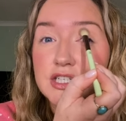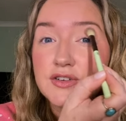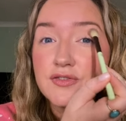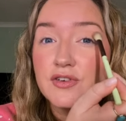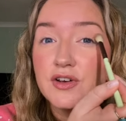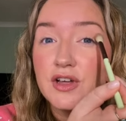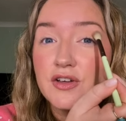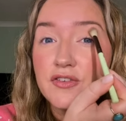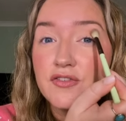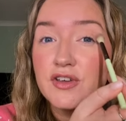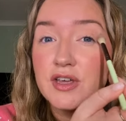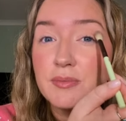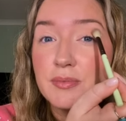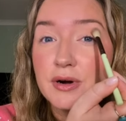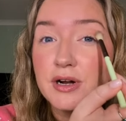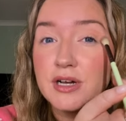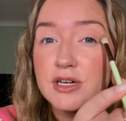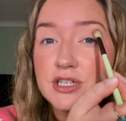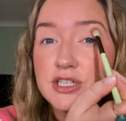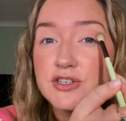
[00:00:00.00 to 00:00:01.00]
fluffy
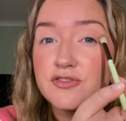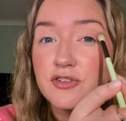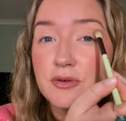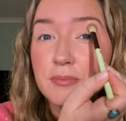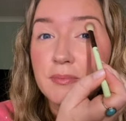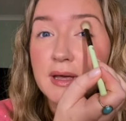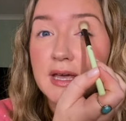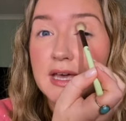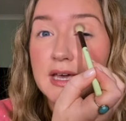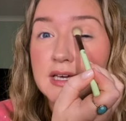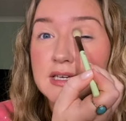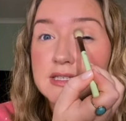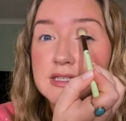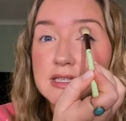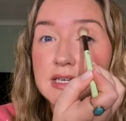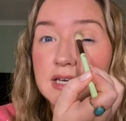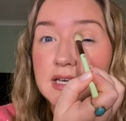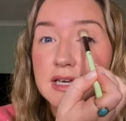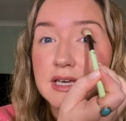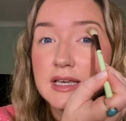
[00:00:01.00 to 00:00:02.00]
brush from
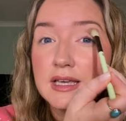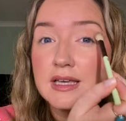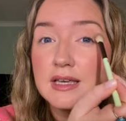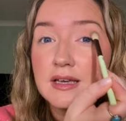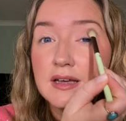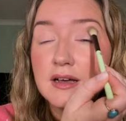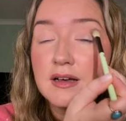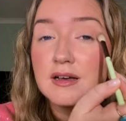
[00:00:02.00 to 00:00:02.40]
Pixie.